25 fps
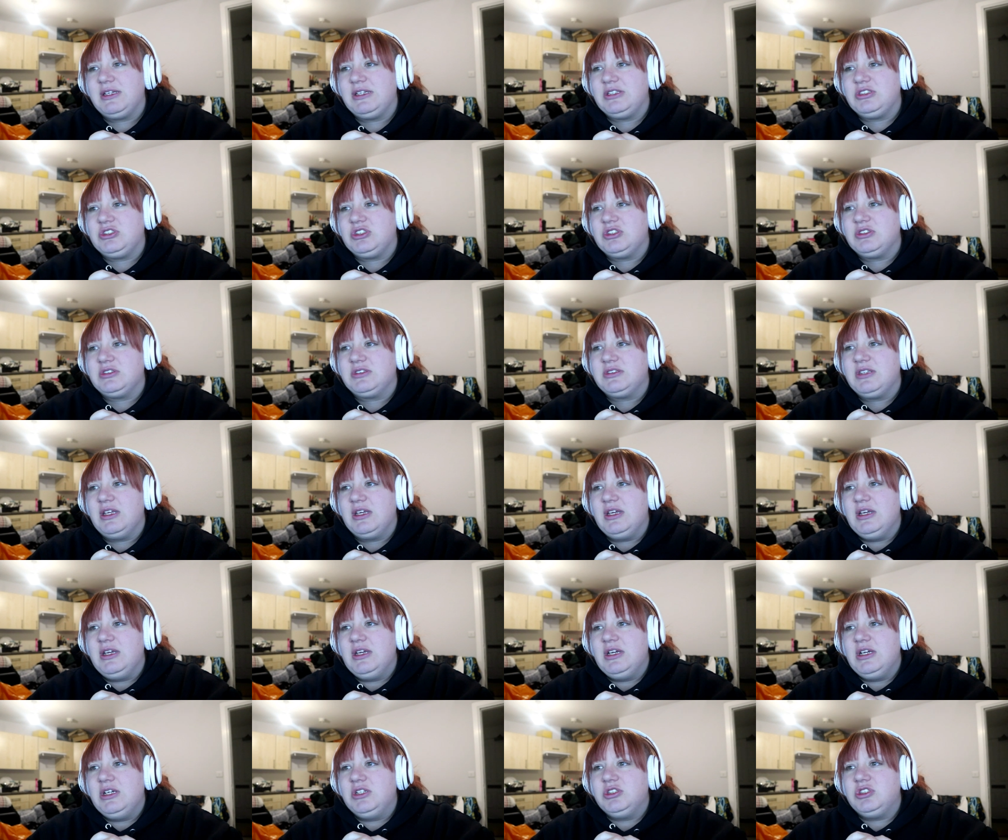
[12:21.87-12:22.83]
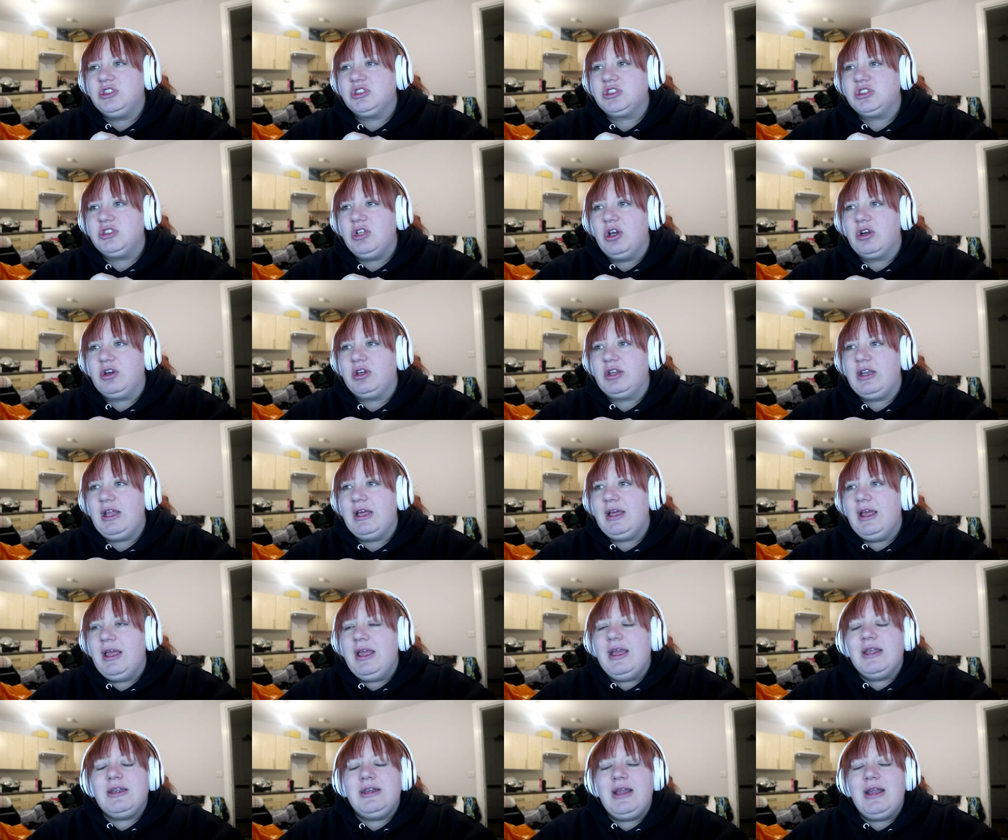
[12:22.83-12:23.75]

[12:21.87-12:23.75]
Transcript: It's just, it's just not gonna,